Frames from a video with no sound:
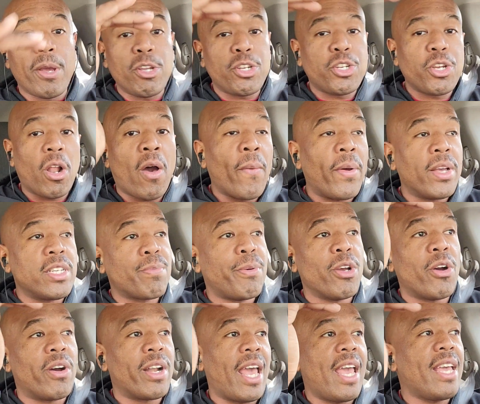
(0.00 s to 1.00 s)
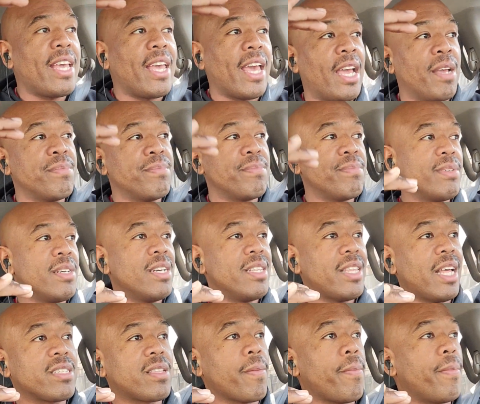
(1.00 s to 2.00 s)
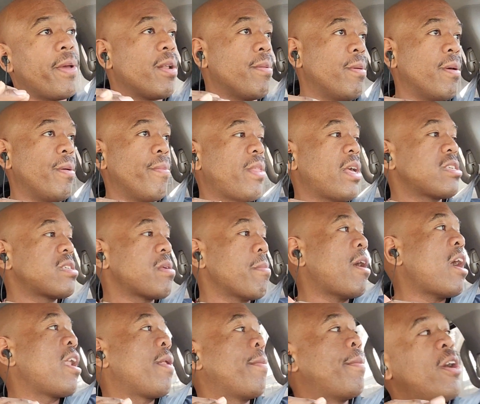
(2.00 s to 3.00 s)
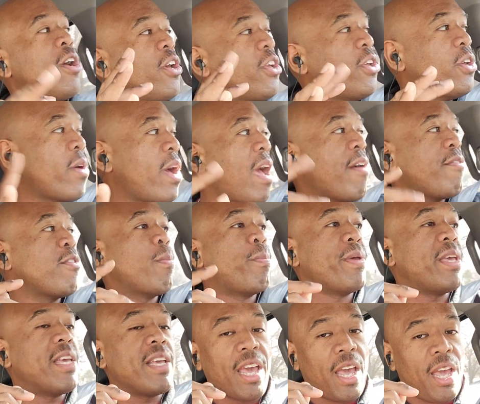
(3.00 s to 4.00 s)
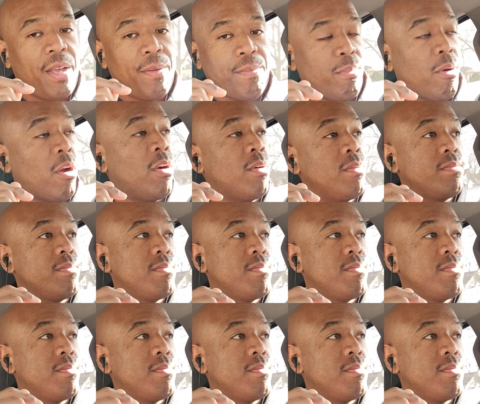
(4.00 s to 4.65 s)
you should always be on A game. That's the minimum. That's the bottom. You don't have no B game, bro.